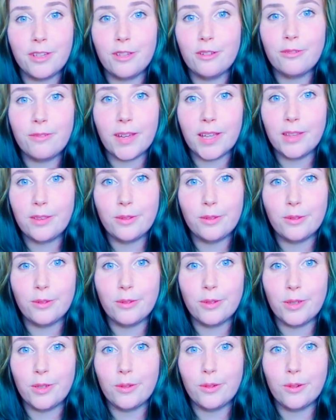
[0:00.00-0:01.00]
that you find
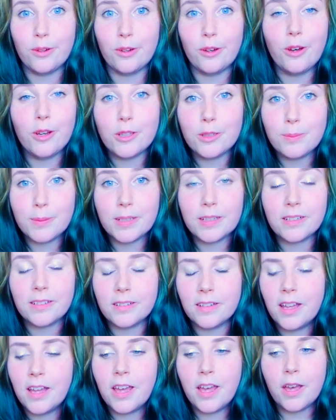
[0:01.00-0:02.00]
through your
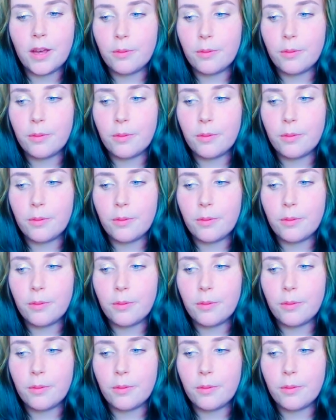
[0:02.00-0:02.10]
hospital,